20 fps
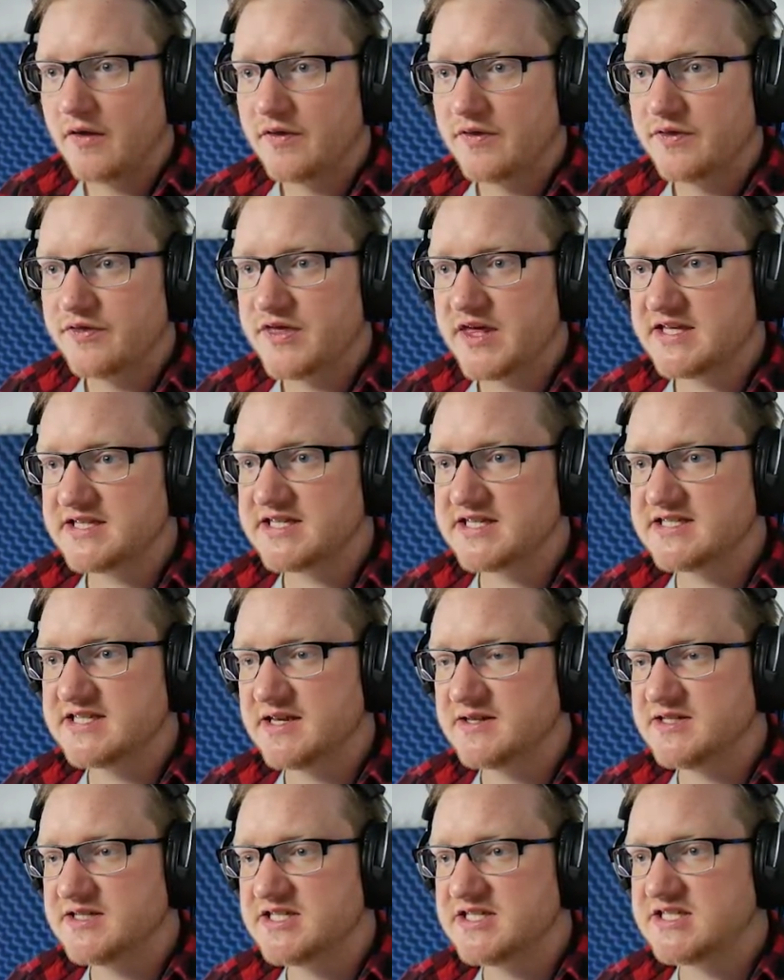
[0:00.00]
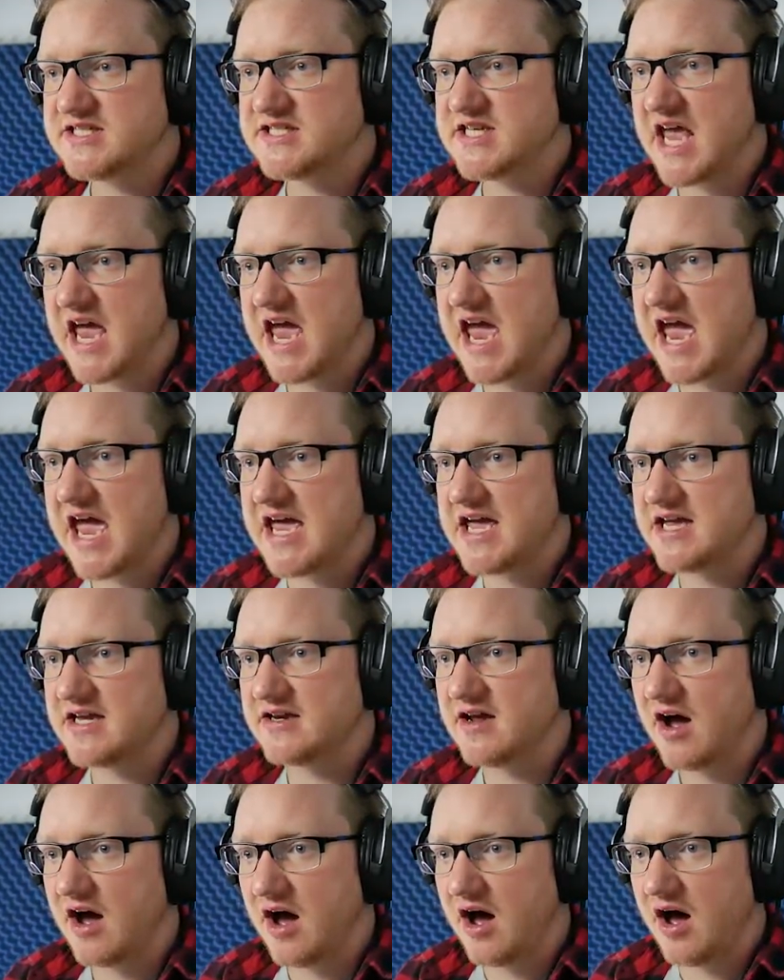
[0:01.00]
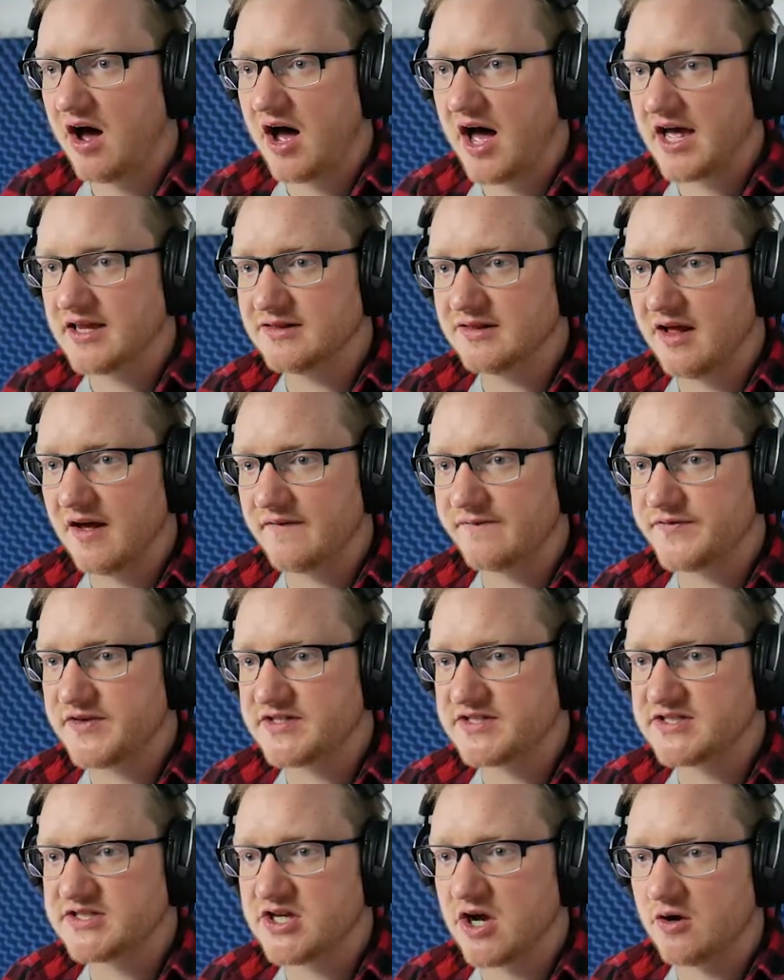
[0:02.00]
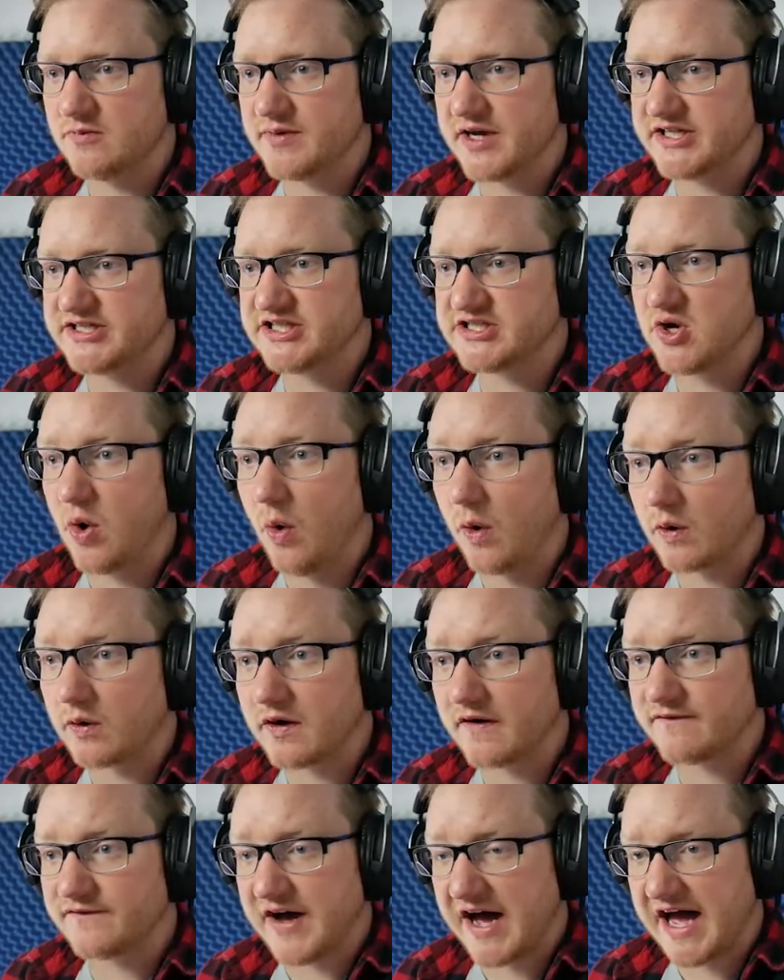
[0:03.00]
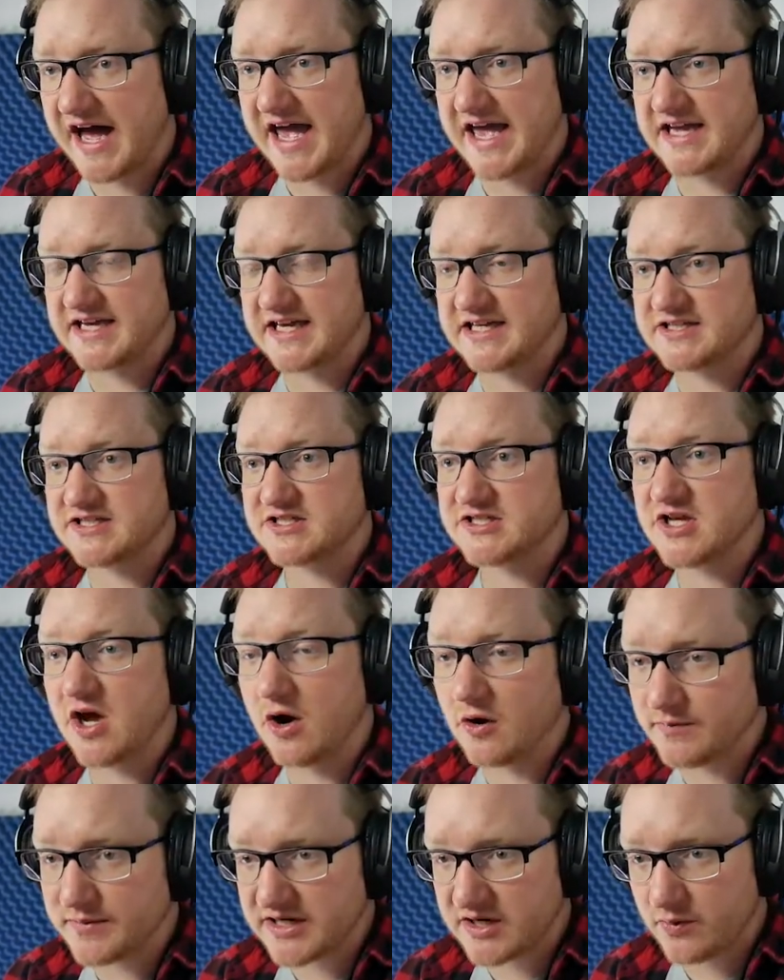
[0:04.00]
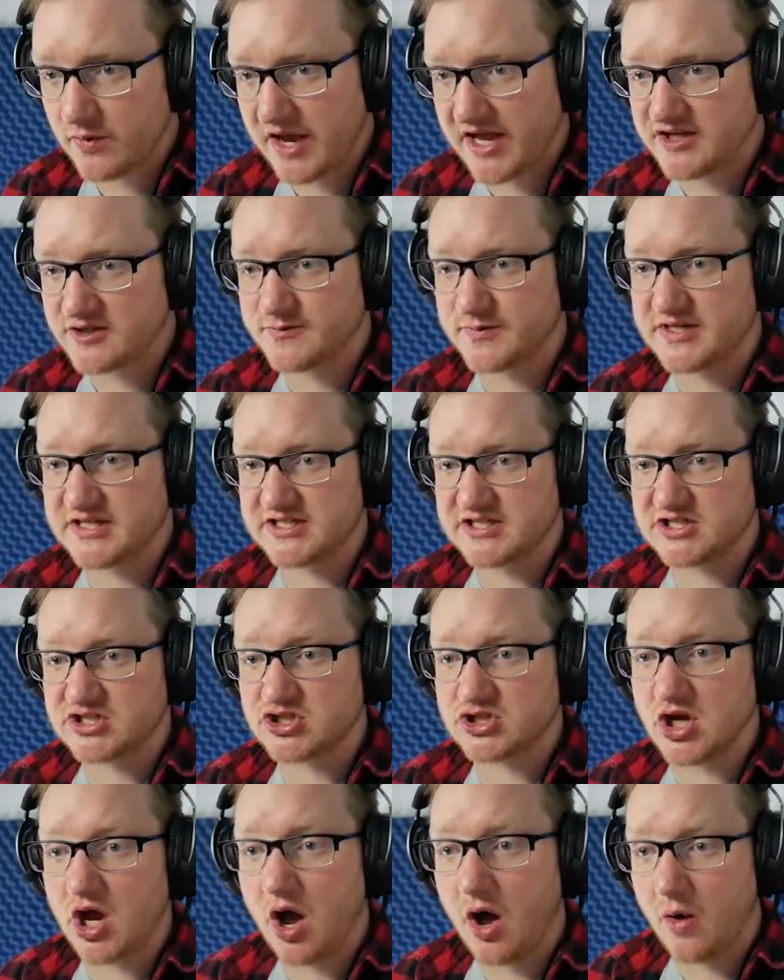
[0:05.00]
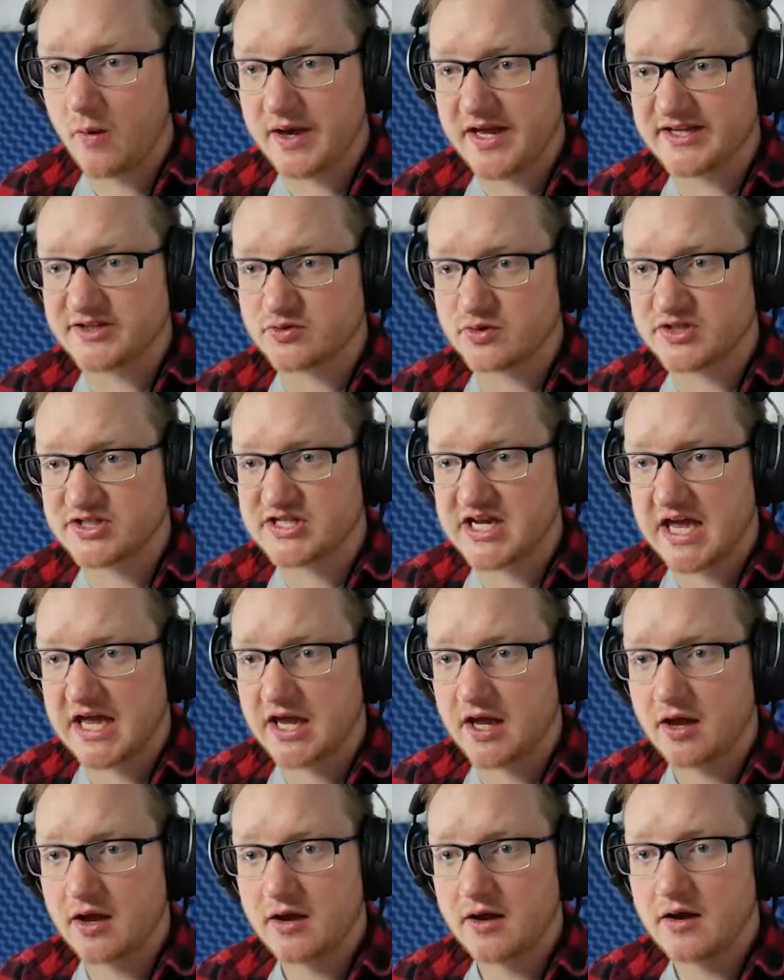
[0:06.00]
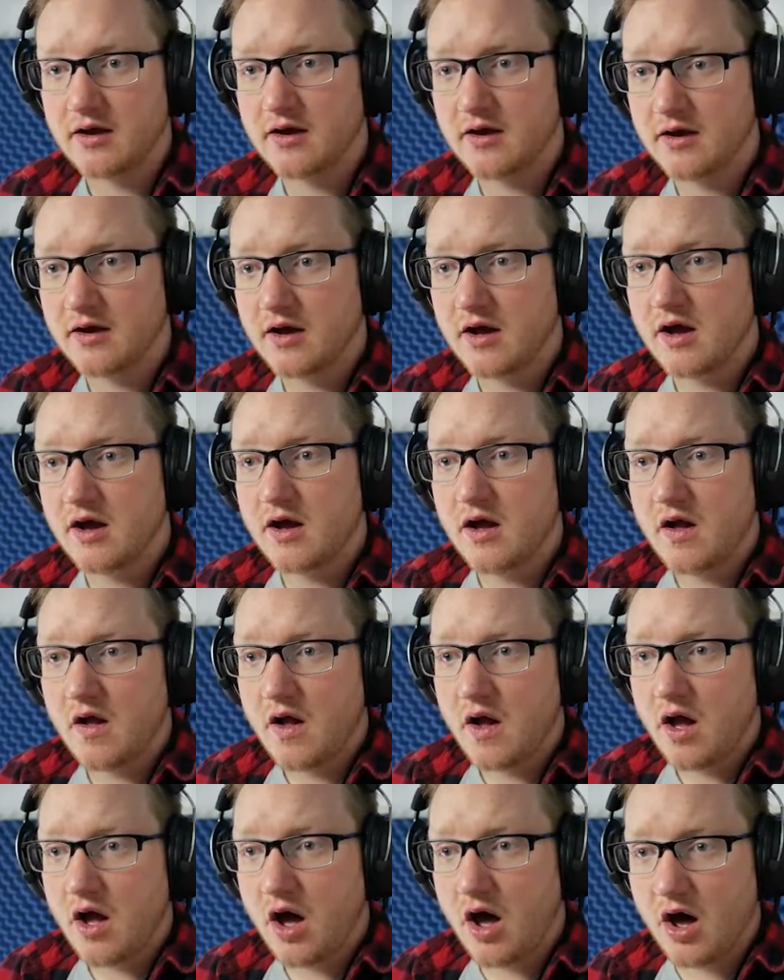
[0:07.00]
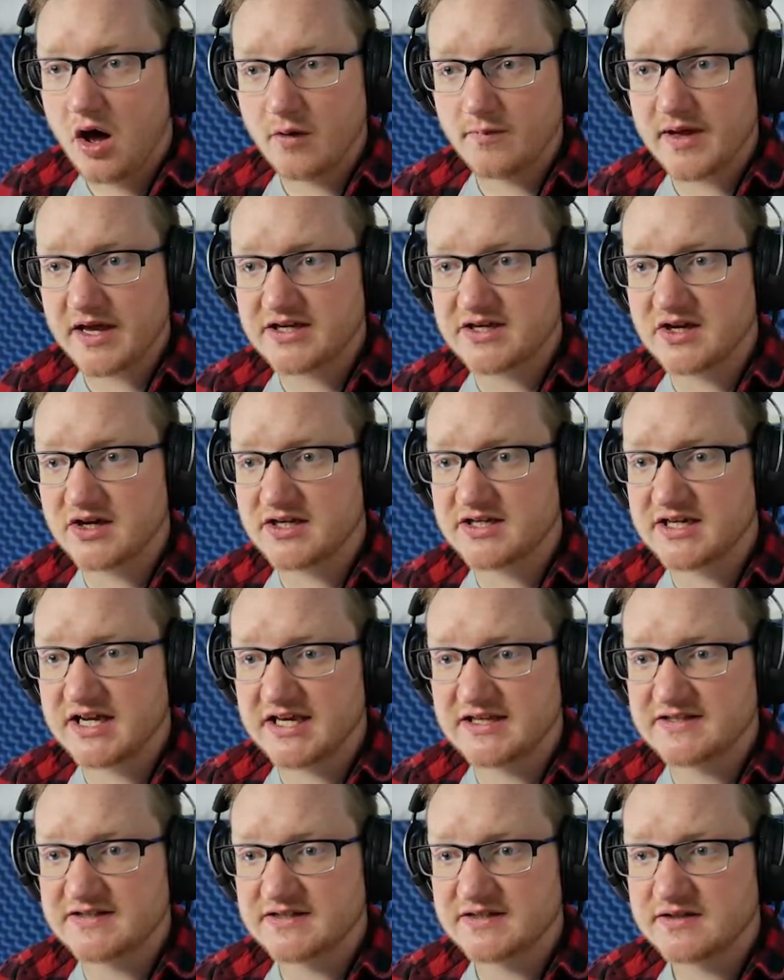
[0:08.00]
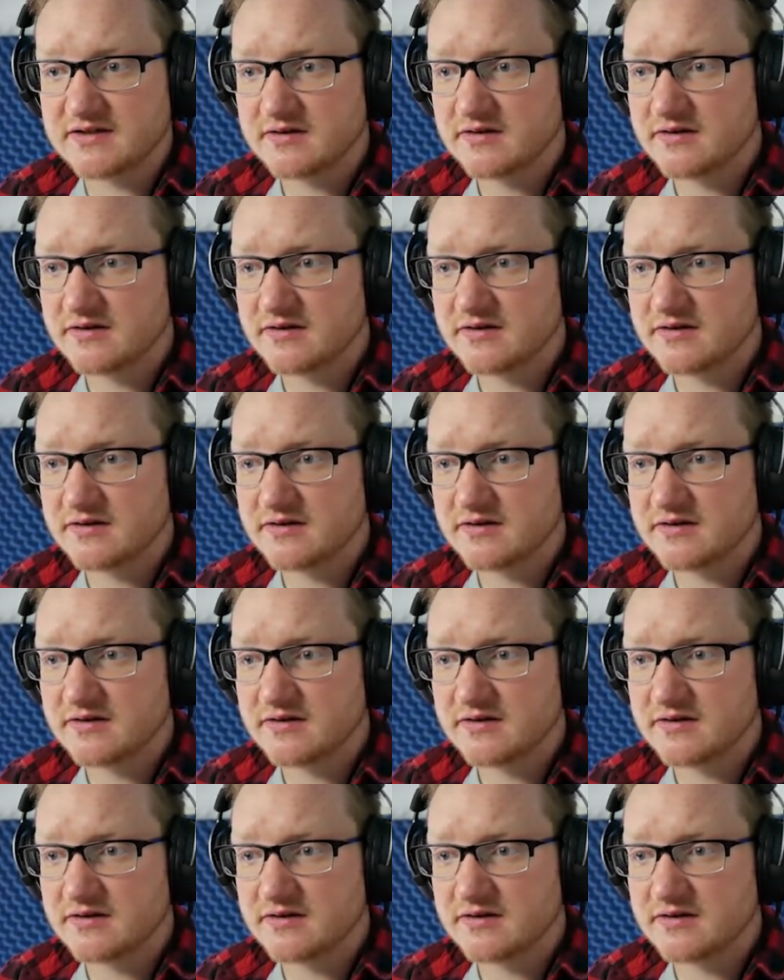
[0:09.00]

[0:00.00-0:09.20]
This is insane. Oh, I love this so much. It's horrifying in so many ways, but it is so interesting. Oh my goodness.